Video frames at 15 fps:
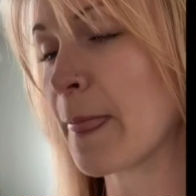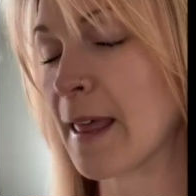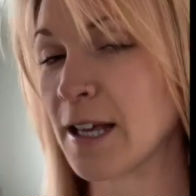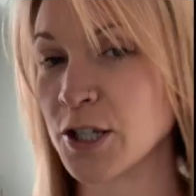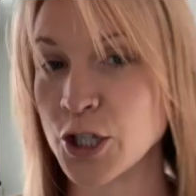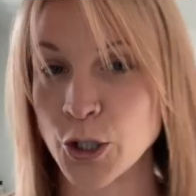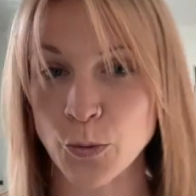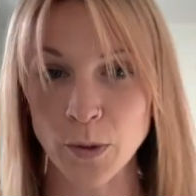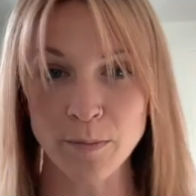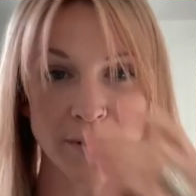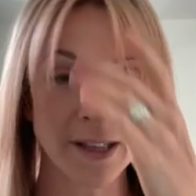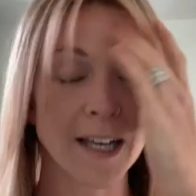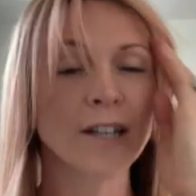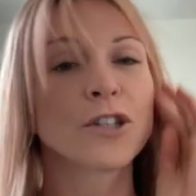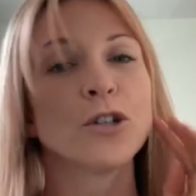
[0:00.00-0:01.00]
is you would
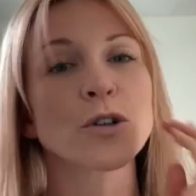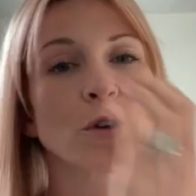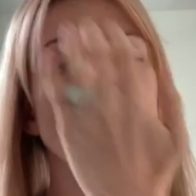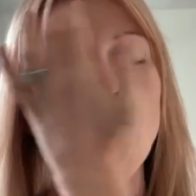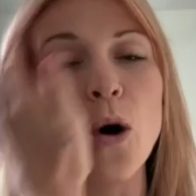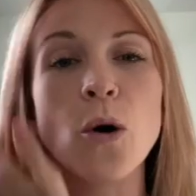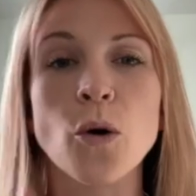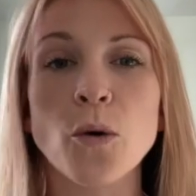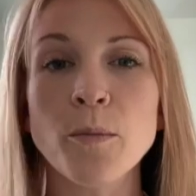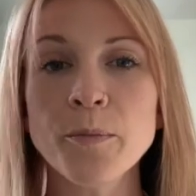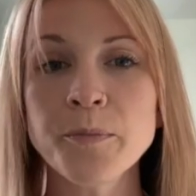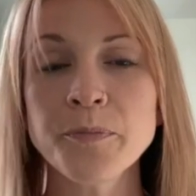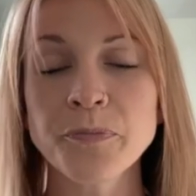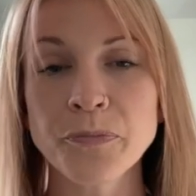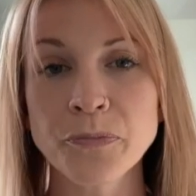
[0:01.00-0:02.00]
place your
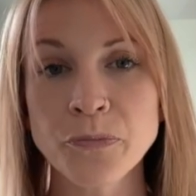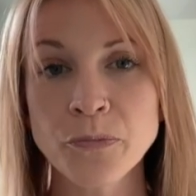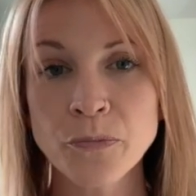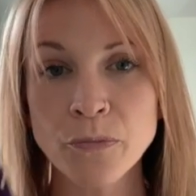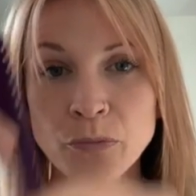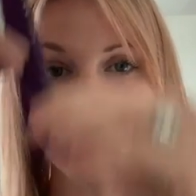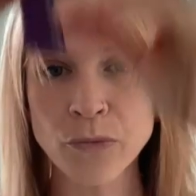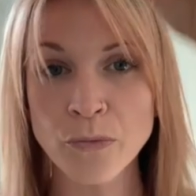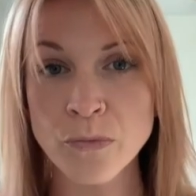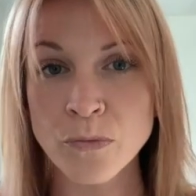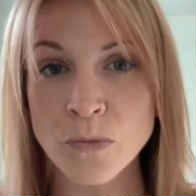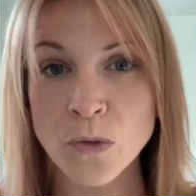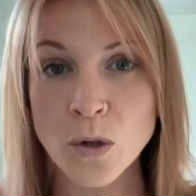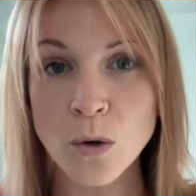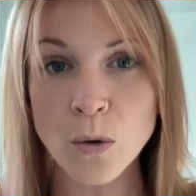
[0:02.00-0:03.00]
comb
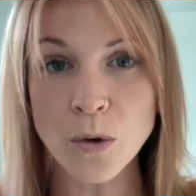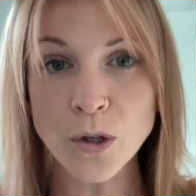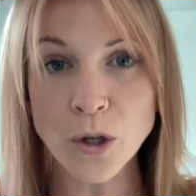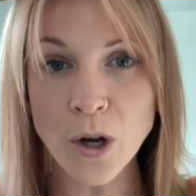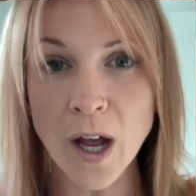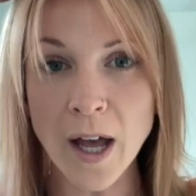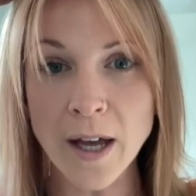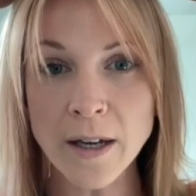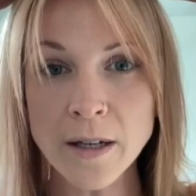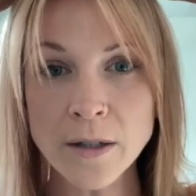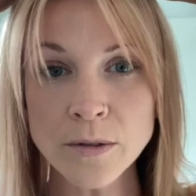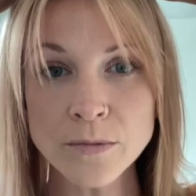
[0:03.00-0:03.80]
on your head